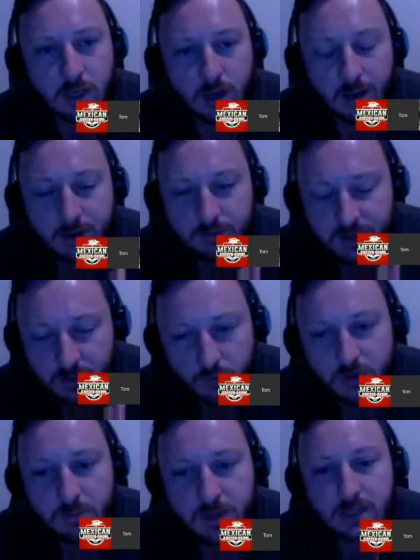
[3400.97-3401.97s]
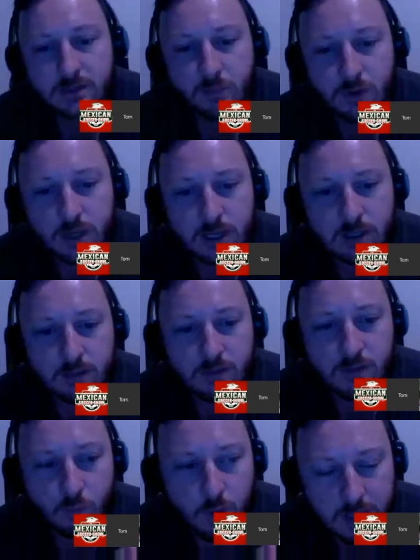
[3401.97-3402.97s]
And if they want to make the money, the
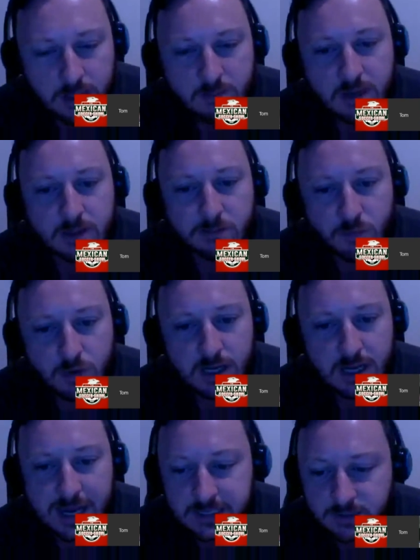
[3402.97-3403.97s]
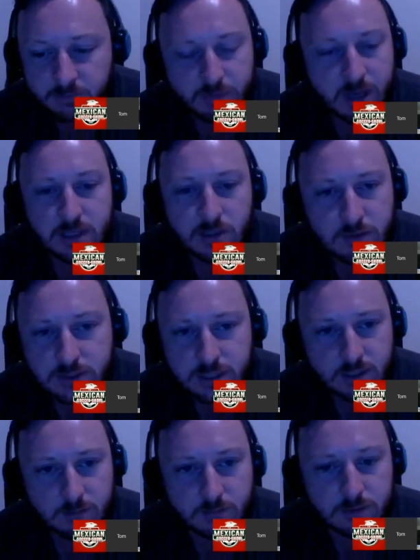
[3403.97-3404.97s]
way they make the money isn't by youth
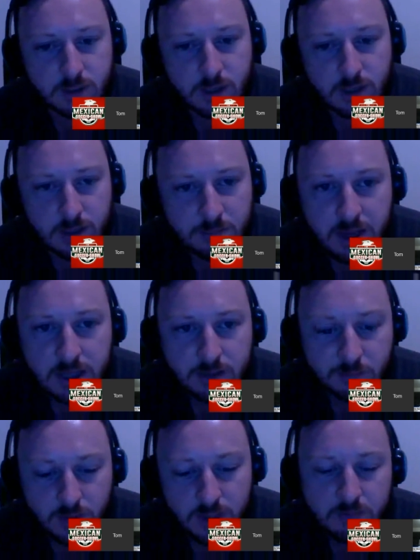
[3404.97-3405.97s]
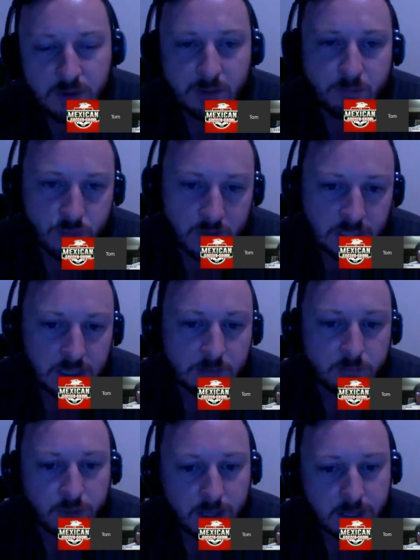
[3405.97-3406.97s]
teams. They make the money by bringing
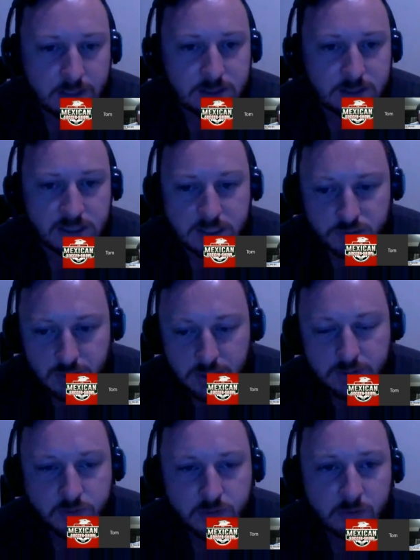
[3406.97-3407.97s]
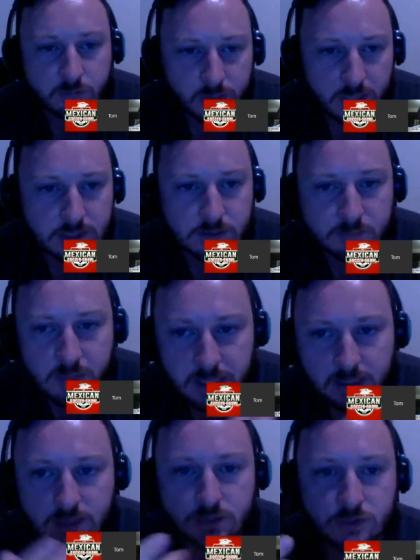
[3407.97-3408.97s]
in players and transferring players and
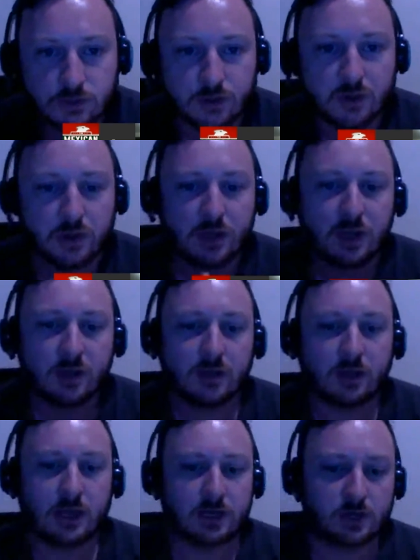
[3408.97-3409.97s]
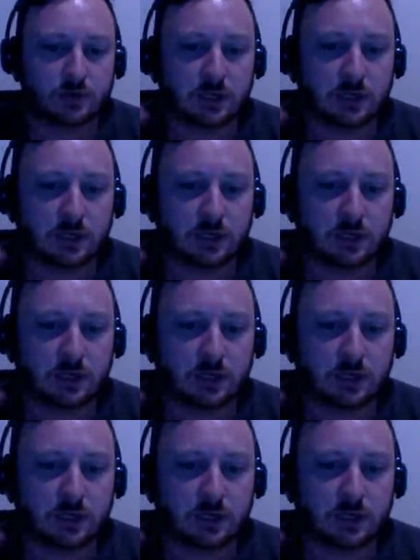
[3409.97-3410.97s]
making sure the kind of transfer
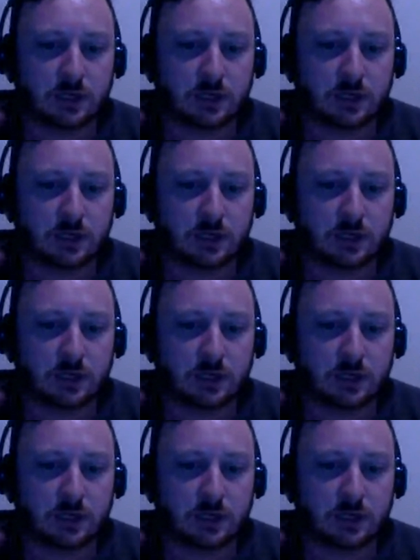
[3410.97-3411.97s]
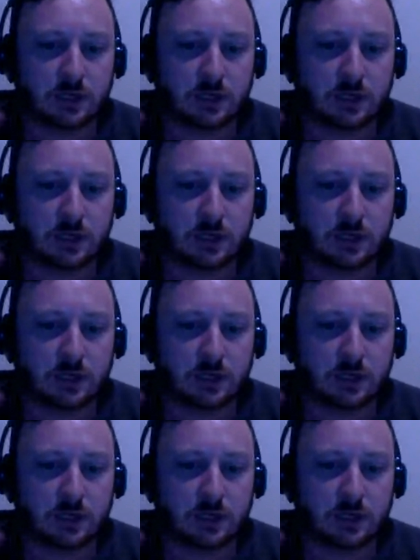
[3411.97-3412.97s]
cycle is ticking along. So
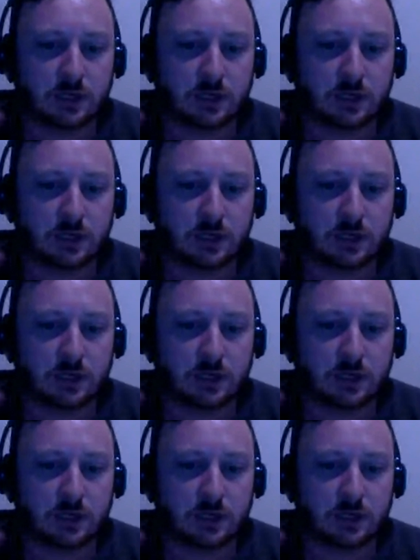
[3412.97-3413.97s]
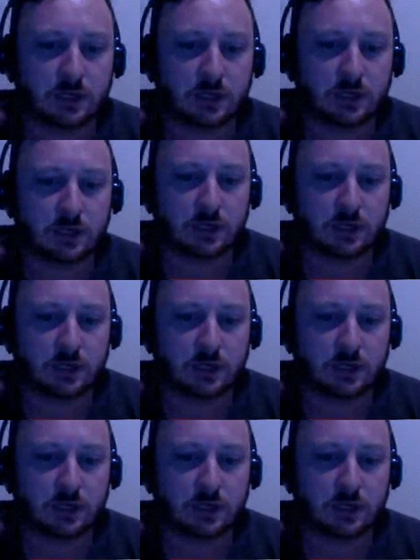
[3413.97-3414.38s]
it's not easy.